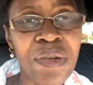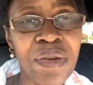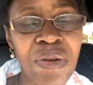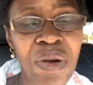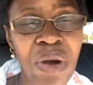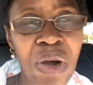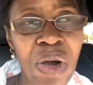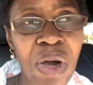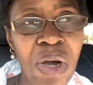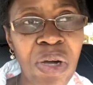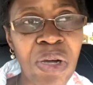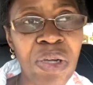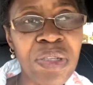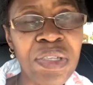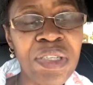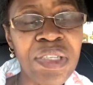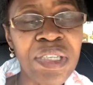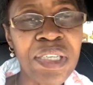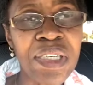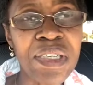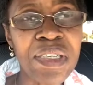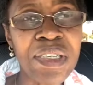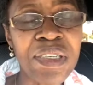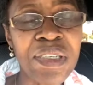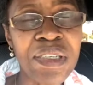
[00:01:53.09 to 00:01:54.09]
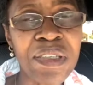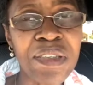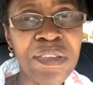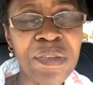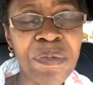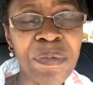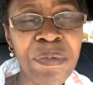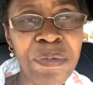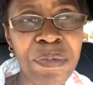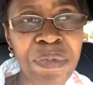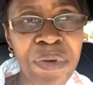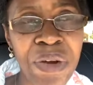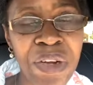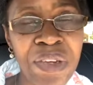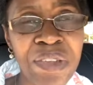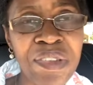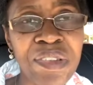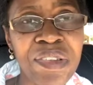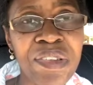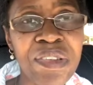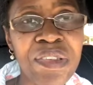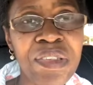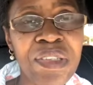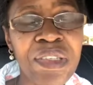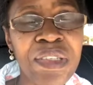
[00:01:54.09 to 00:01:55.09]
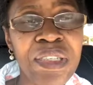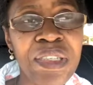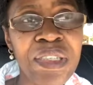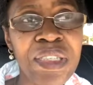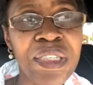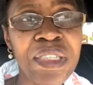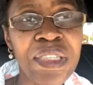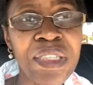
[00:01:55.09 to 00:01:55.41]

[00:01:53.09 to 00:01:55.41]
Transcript: God in his mercy